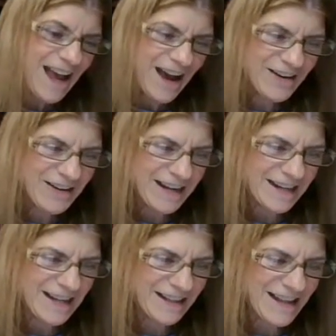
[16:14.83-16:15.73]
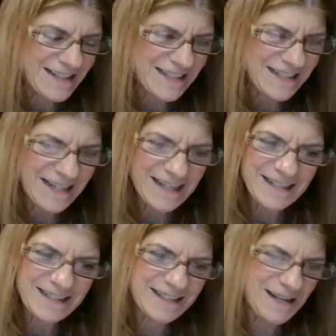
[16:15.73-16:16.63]
All right, now let's
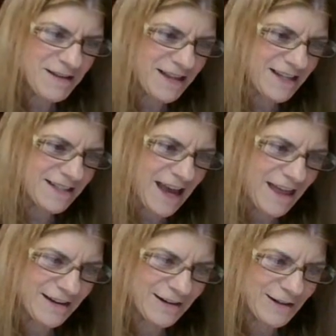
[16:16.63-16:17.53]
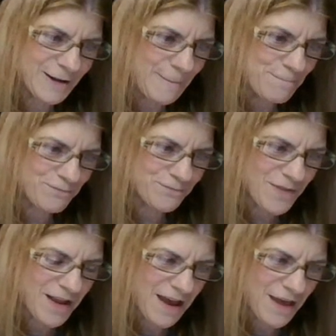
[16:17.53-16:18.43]
see some of these other
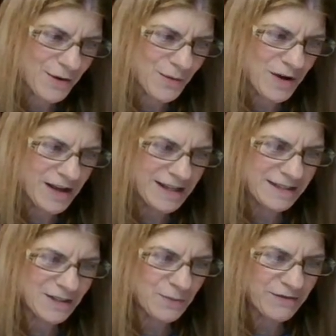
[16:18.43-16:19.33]
ones.